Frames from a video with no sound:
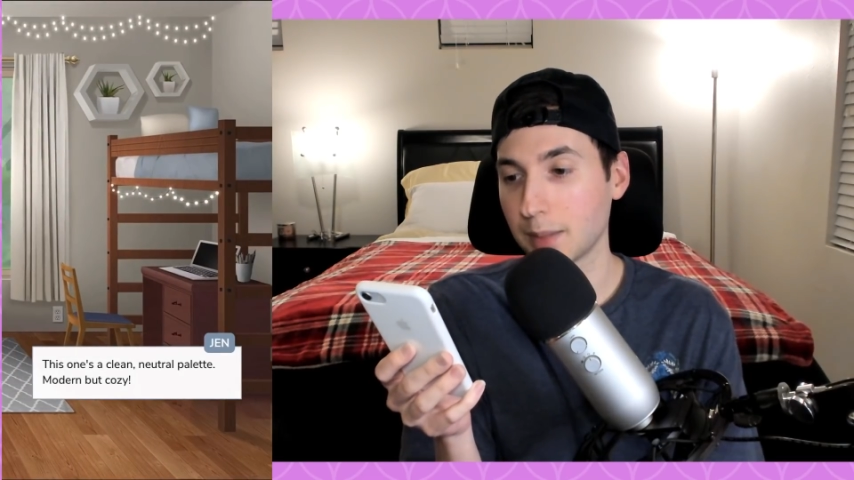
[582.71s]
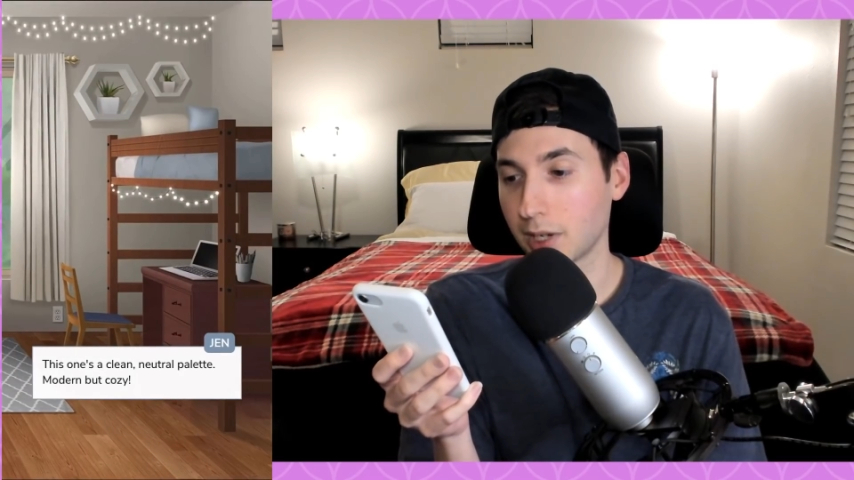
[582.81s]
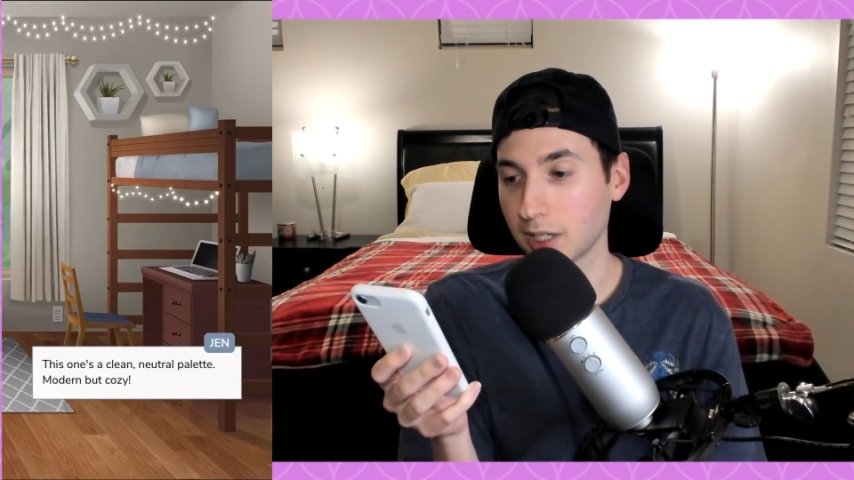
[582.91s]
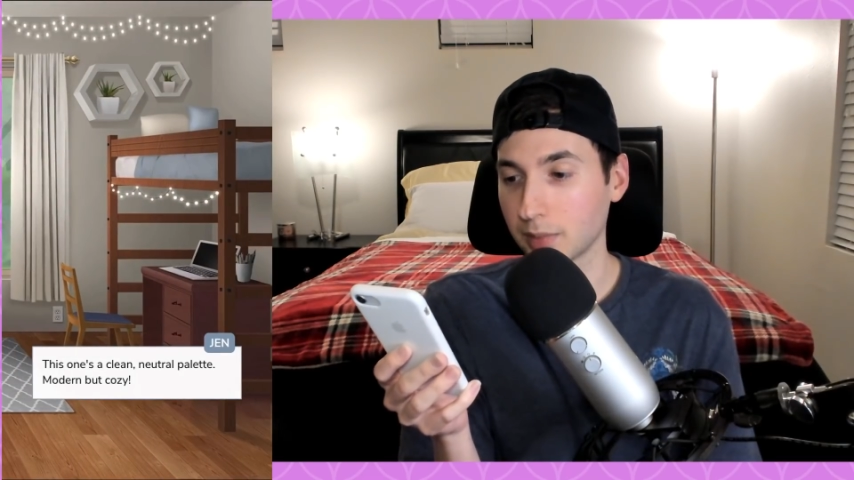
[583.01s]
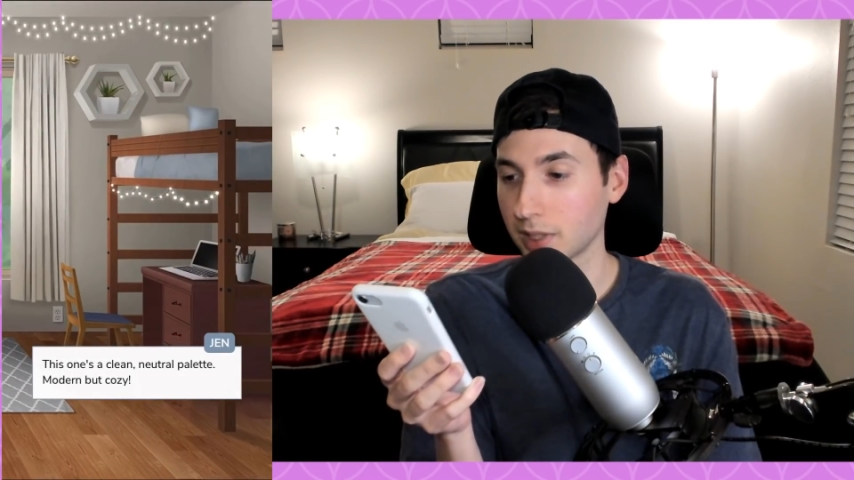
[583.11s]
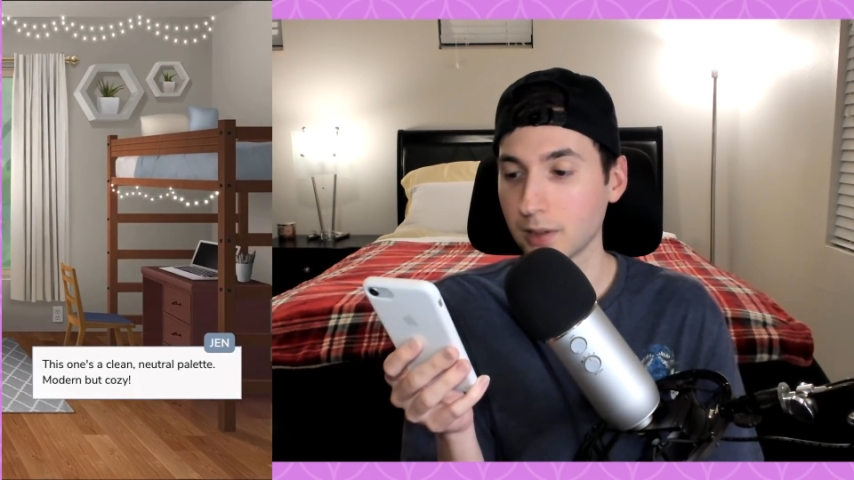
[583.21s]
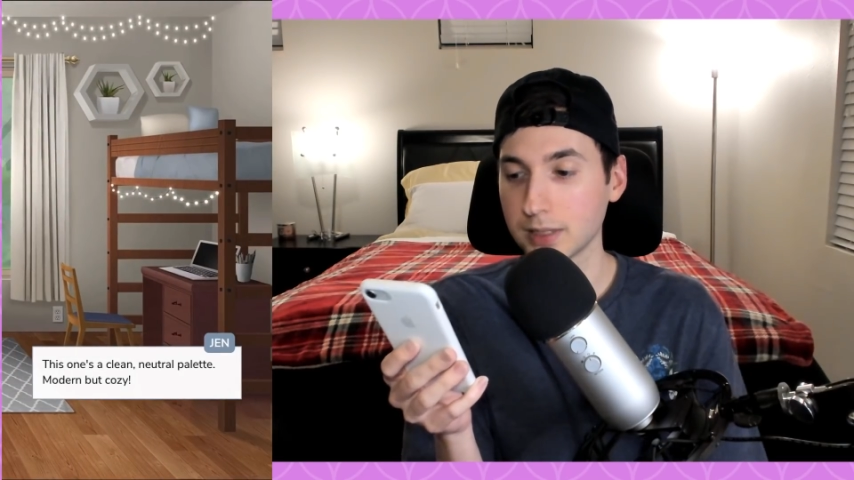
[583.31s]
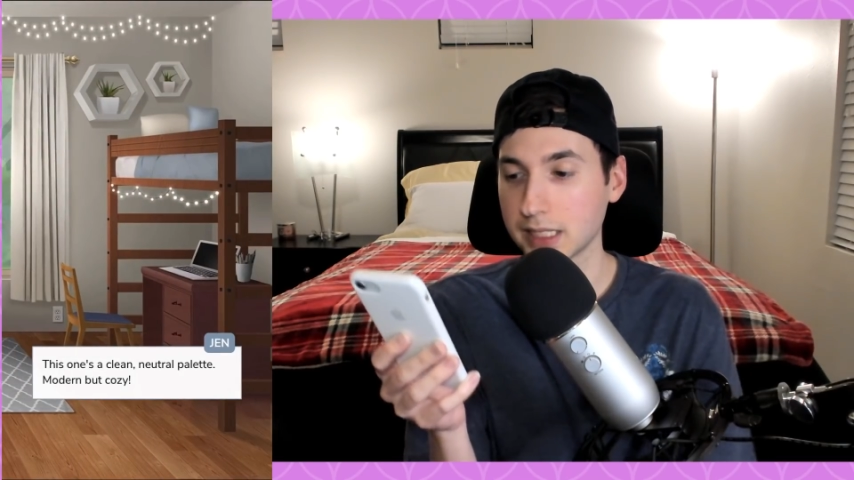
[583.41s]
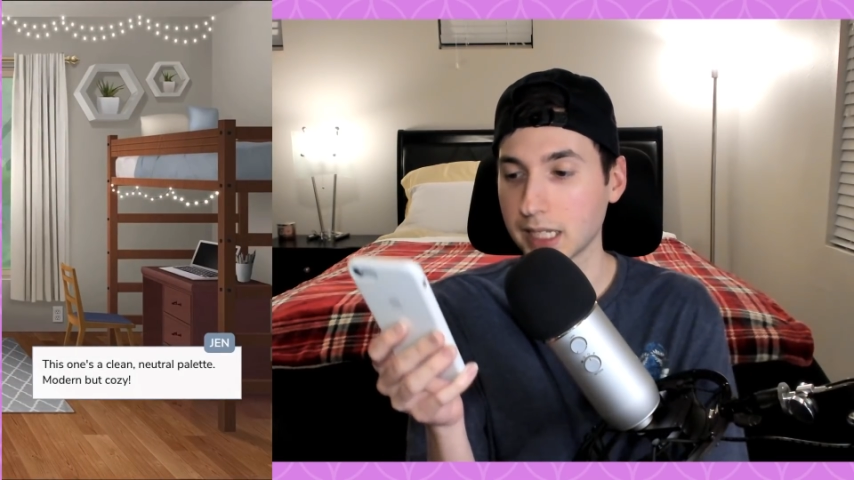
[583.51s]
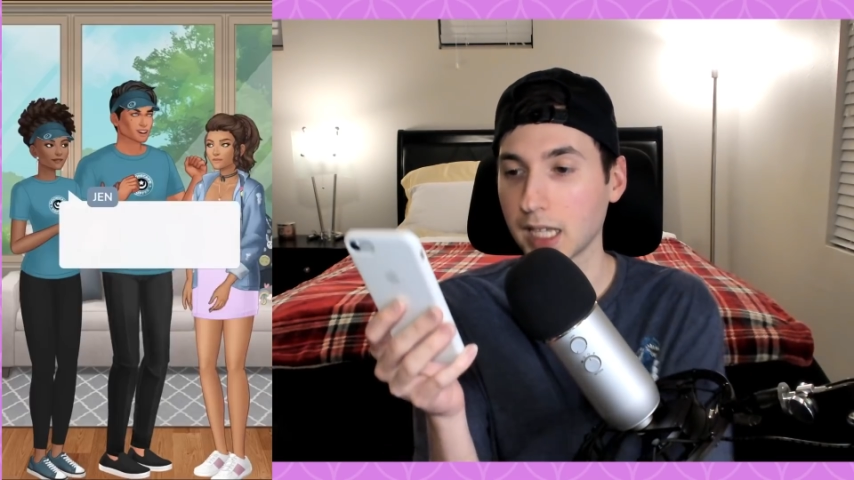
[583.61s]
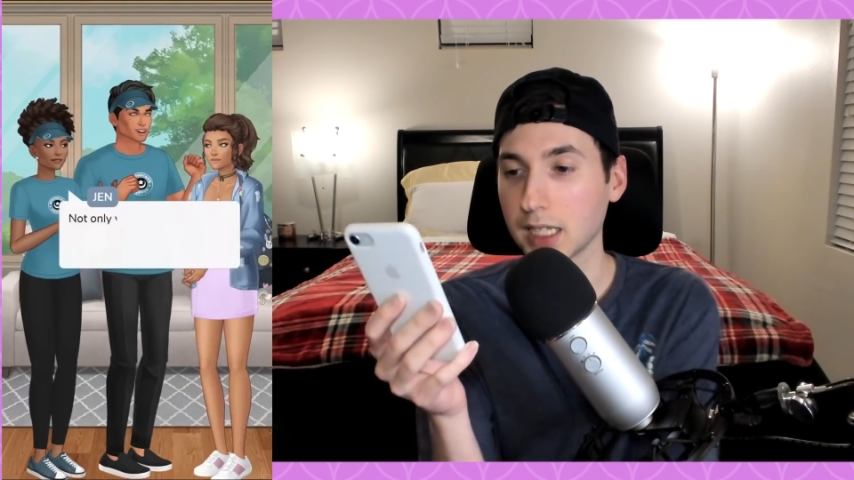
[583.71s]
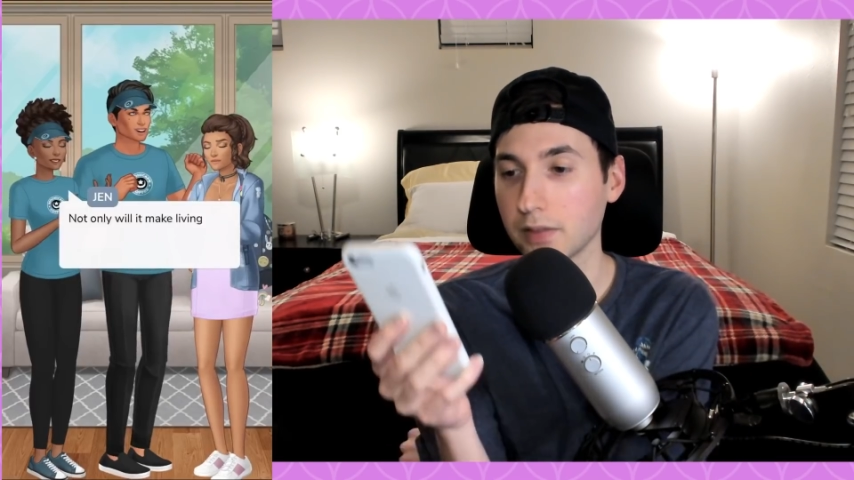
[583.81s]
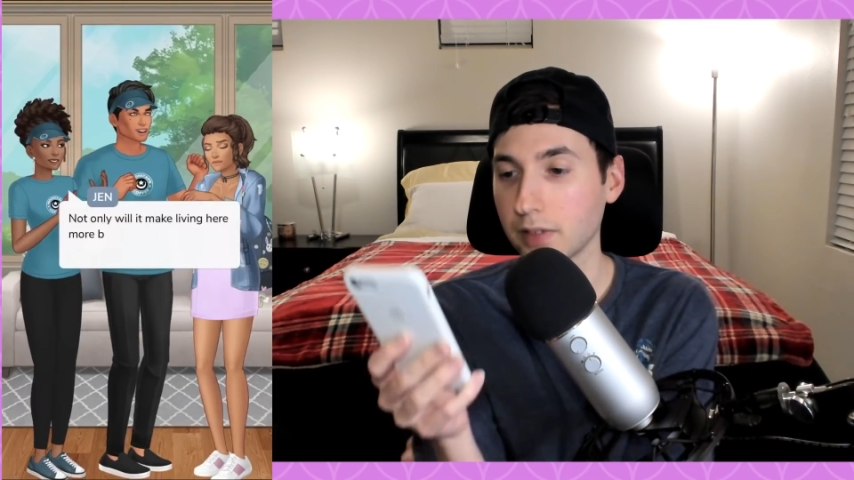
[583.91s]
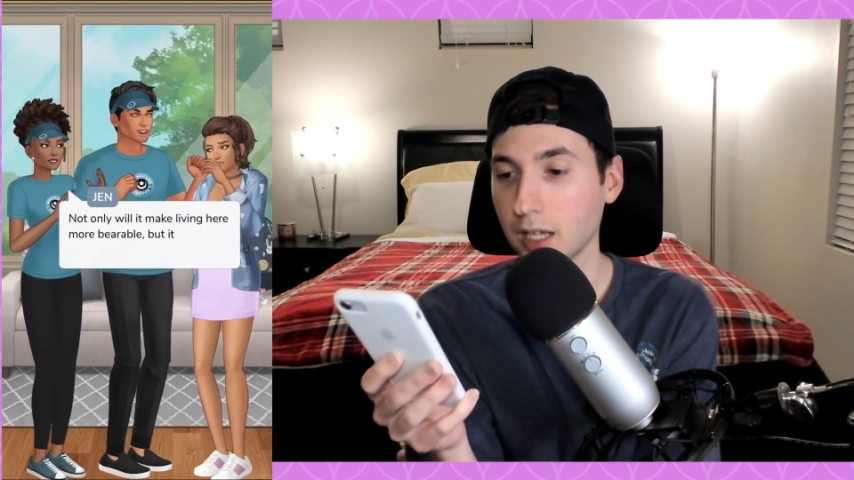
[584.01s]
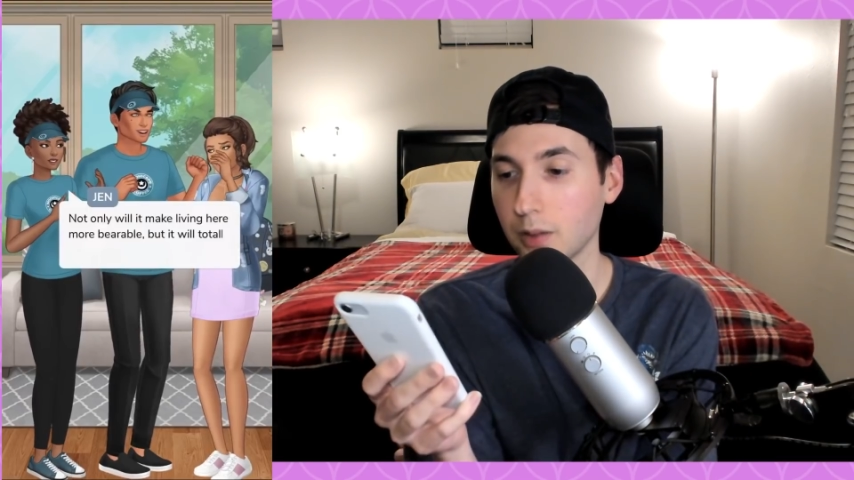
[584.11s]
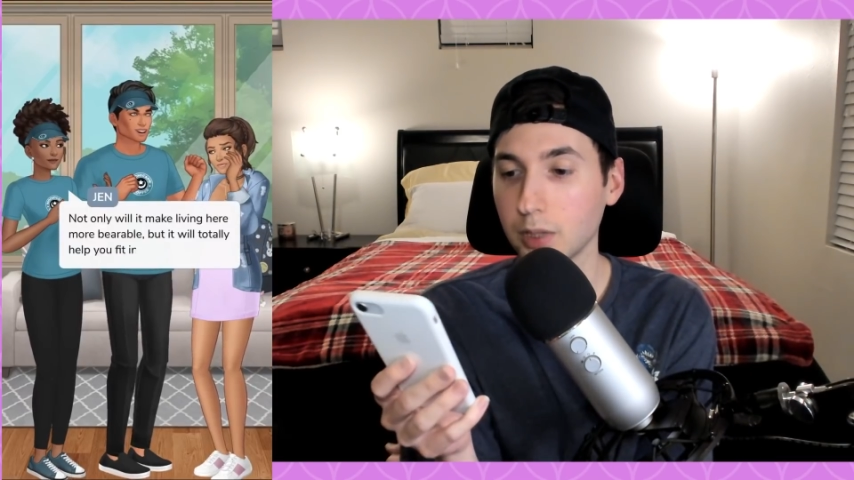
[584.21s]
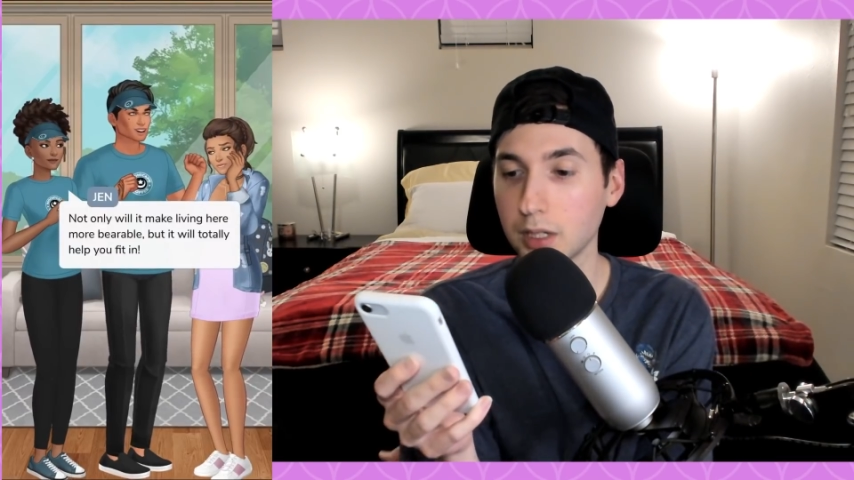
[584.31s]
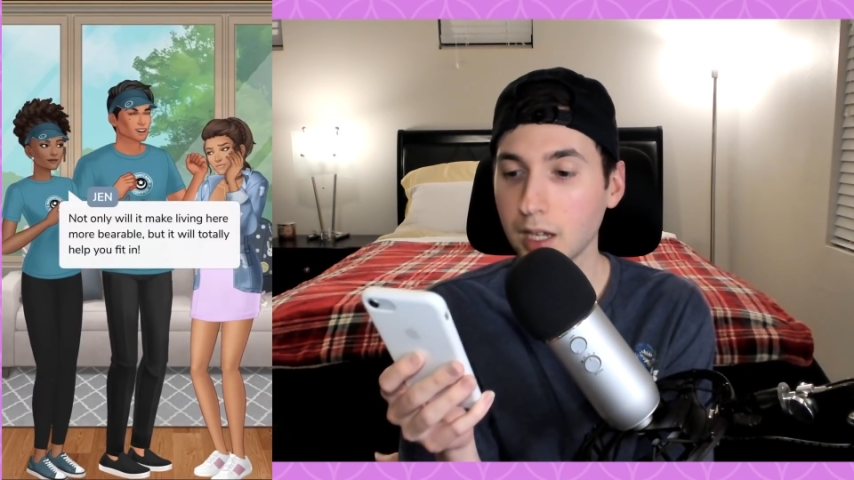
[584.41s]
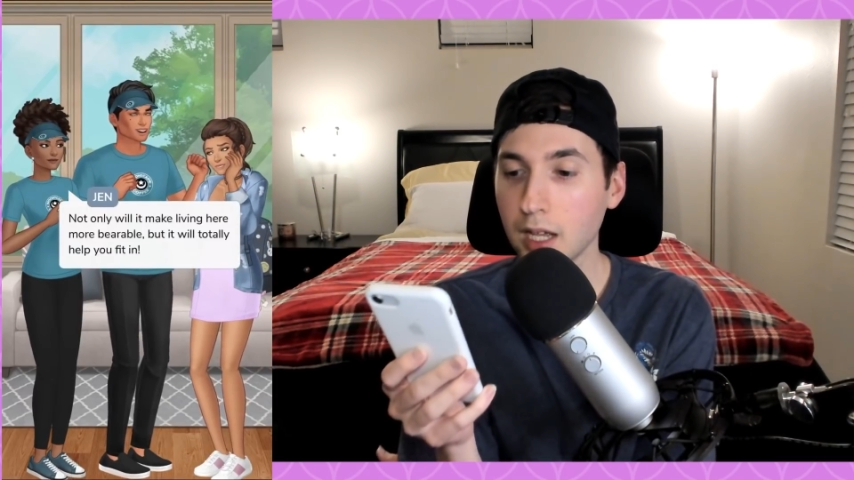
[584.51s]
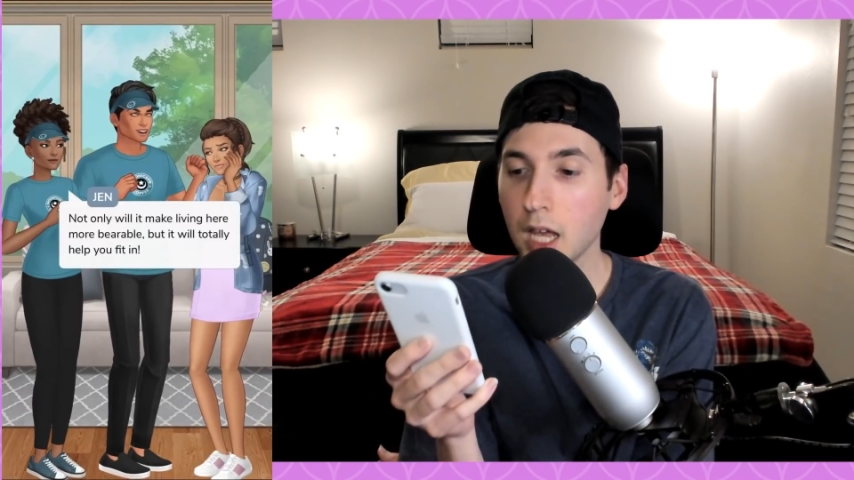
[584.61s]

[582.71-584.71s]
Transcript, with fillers: modern but cozy. I love that one.